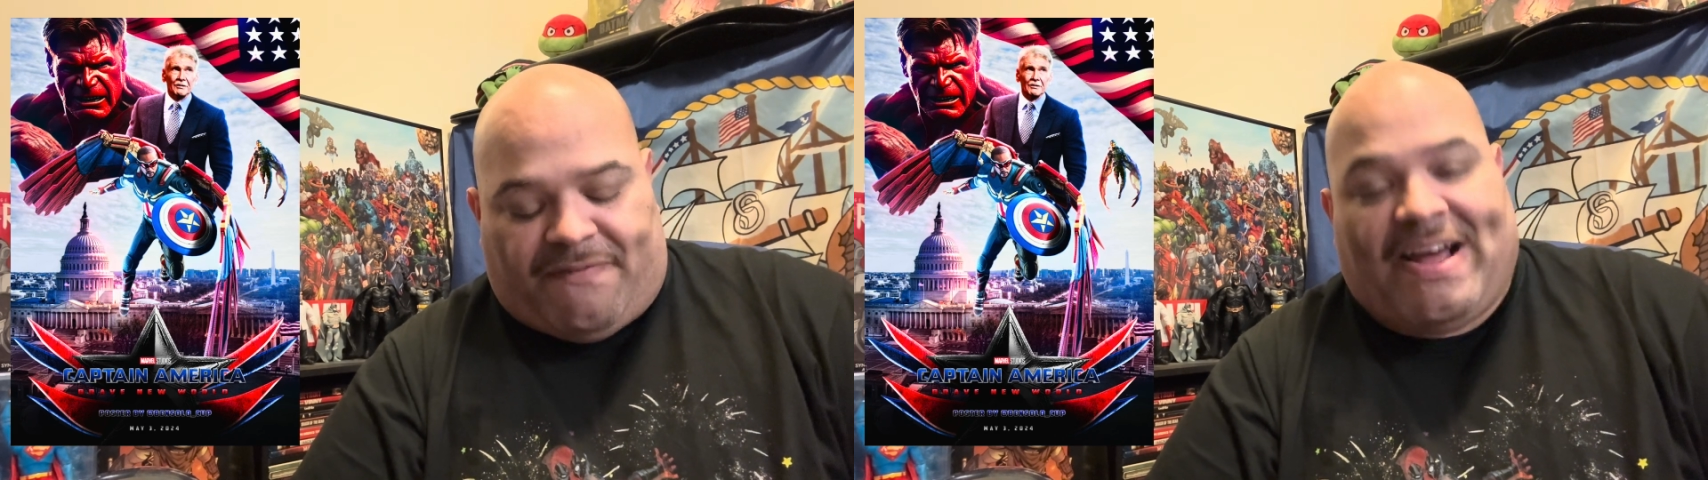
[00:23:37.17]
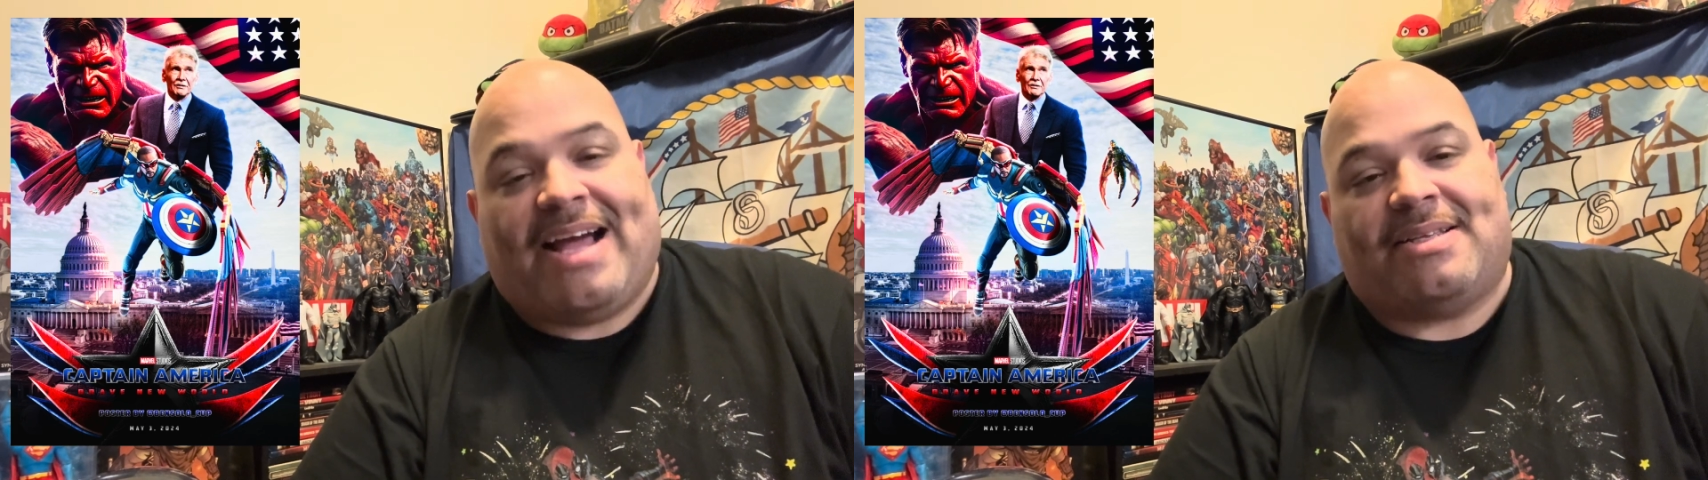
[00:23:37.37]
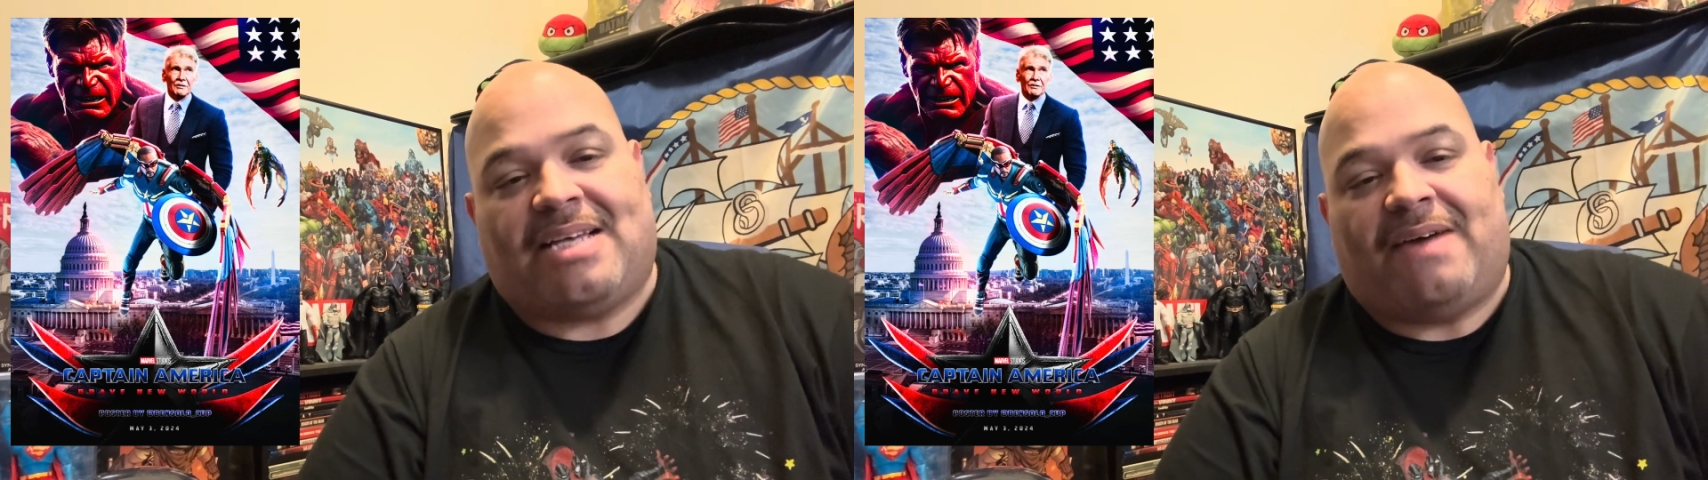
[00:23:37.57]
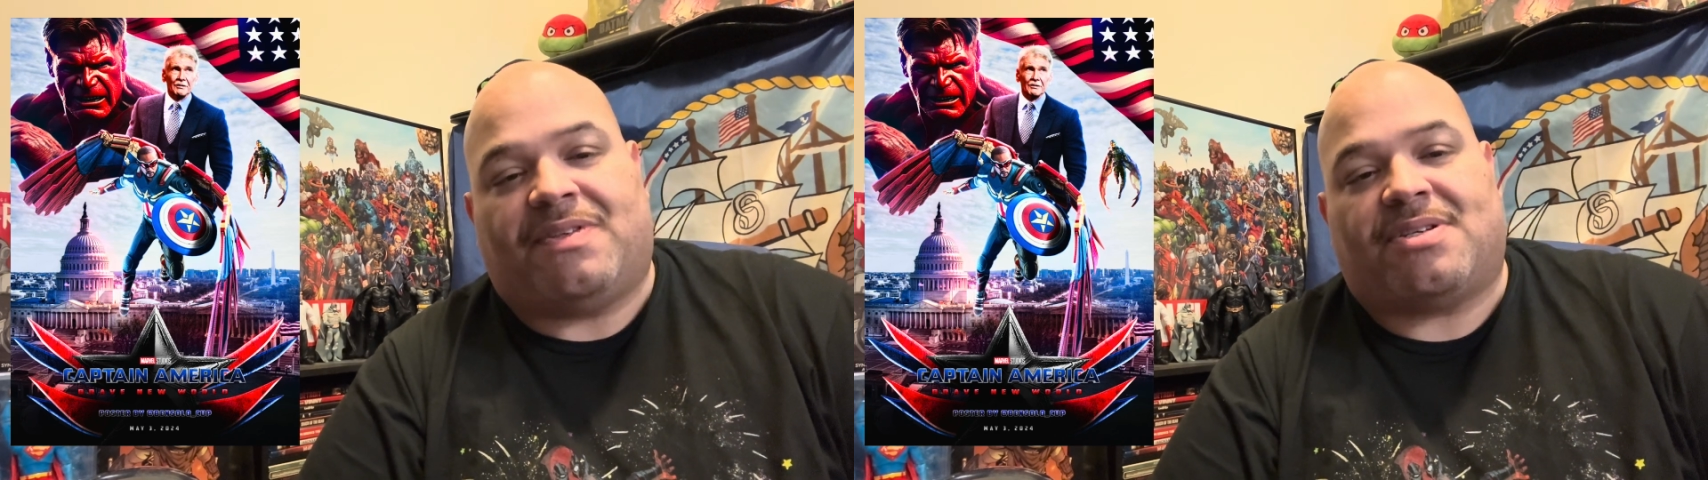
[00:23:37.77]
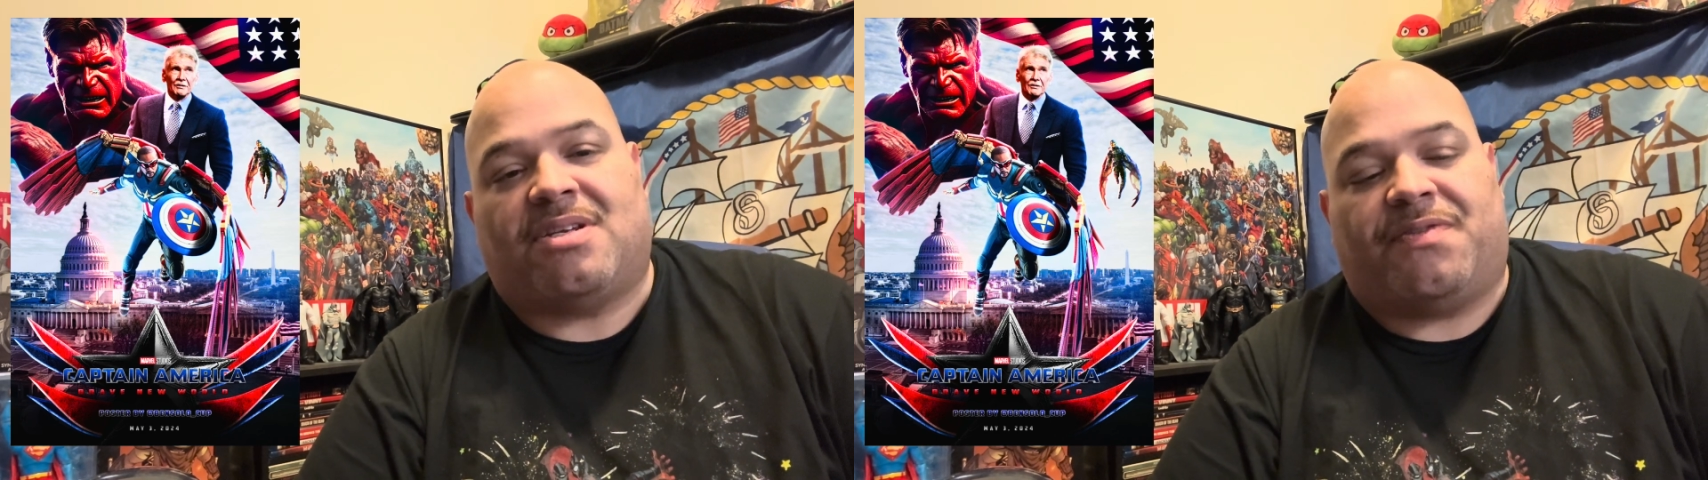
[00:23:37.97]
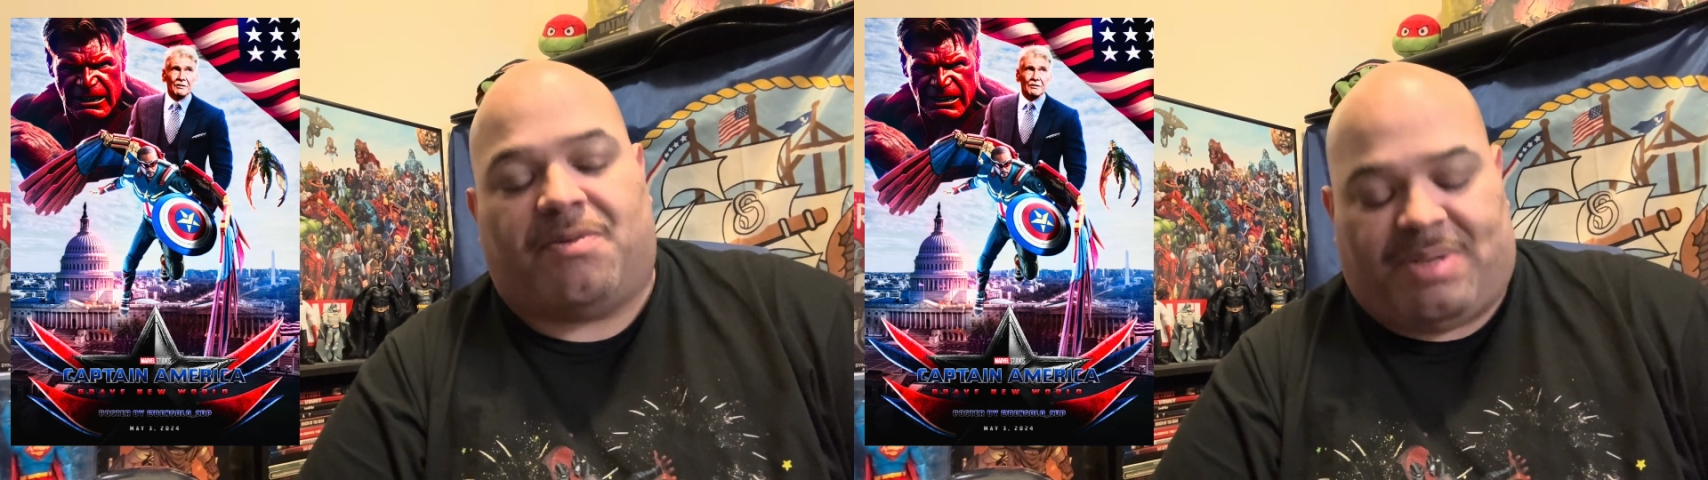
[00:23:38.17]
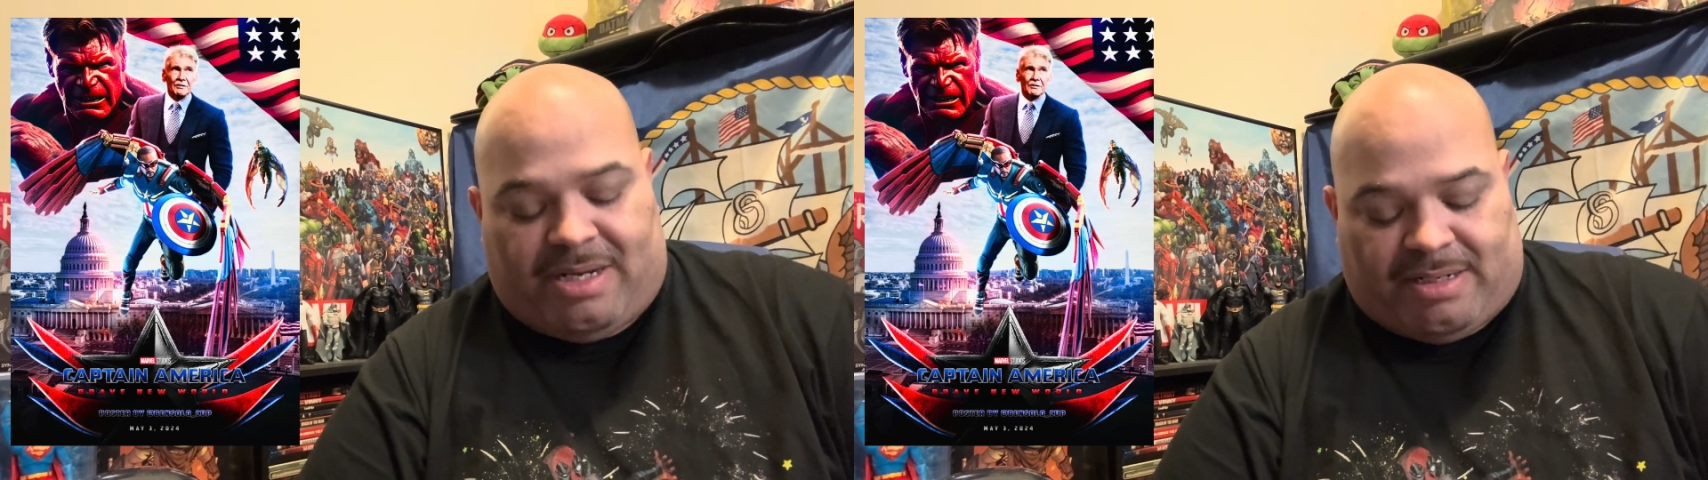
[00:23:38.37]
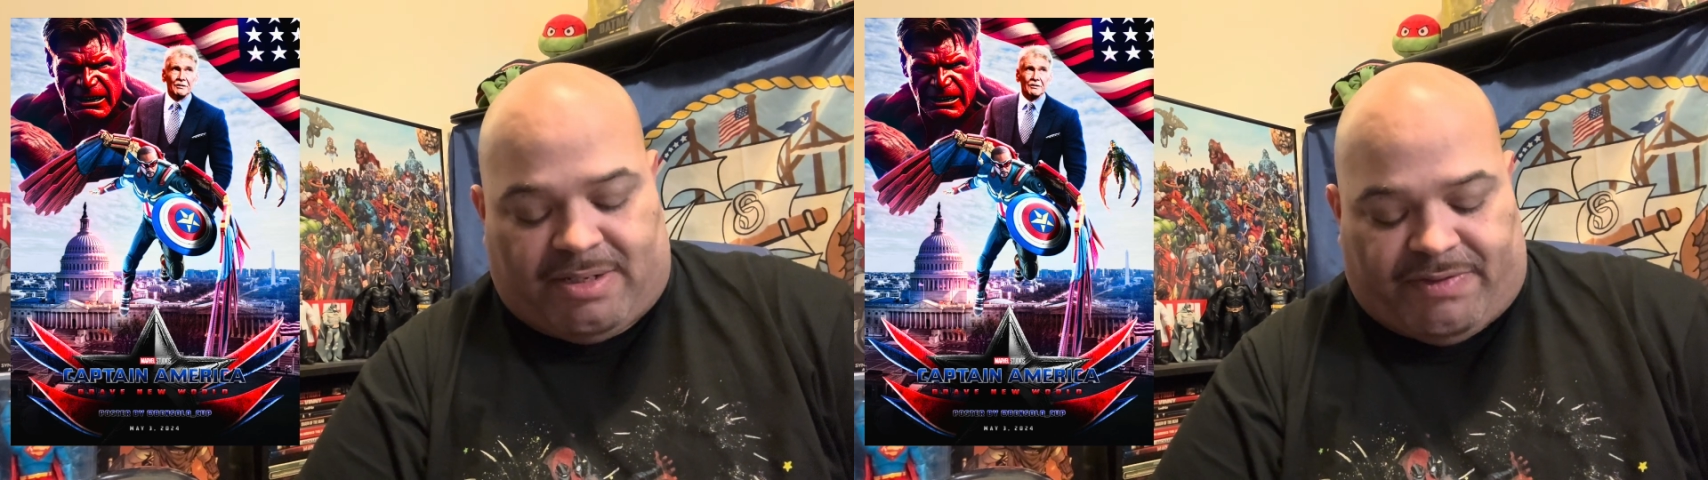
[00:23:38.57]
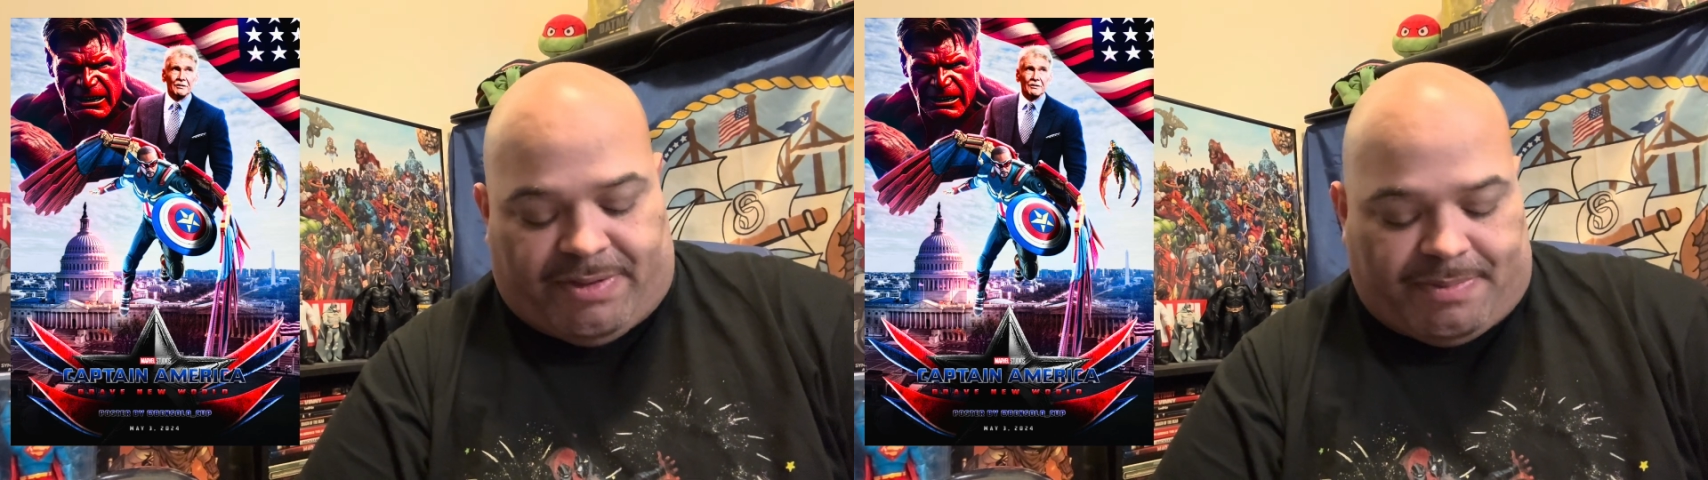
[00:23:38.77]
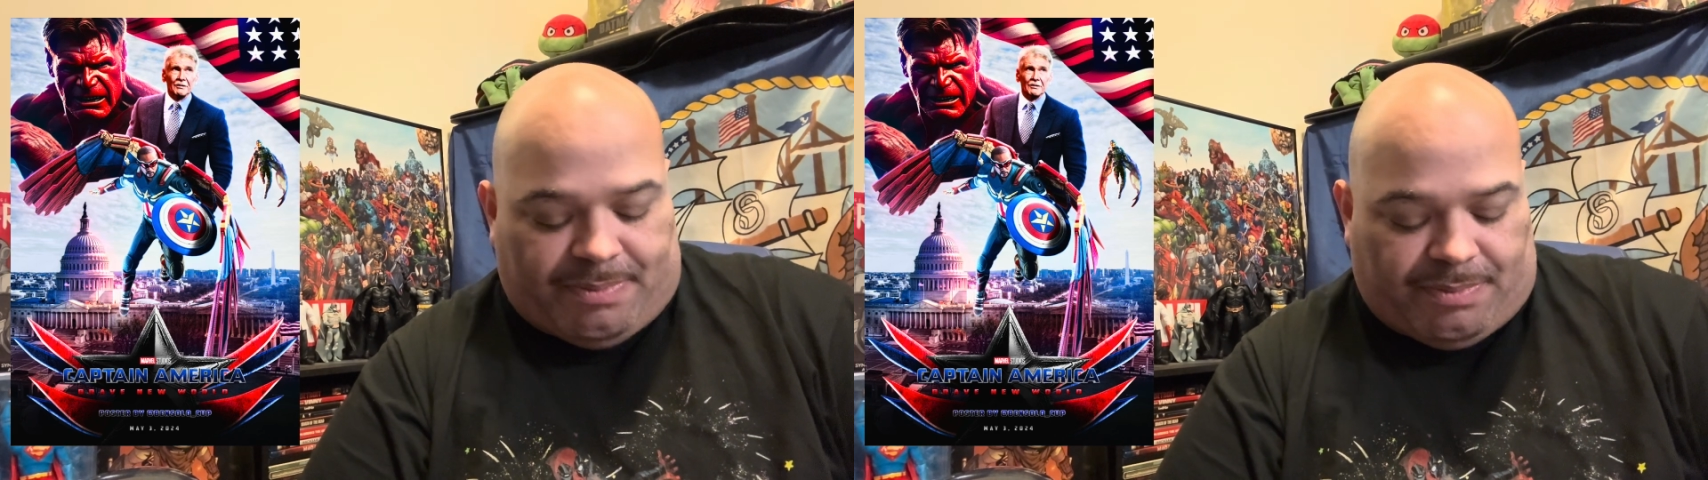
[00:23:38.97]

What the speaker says: fans have to suffer because of it.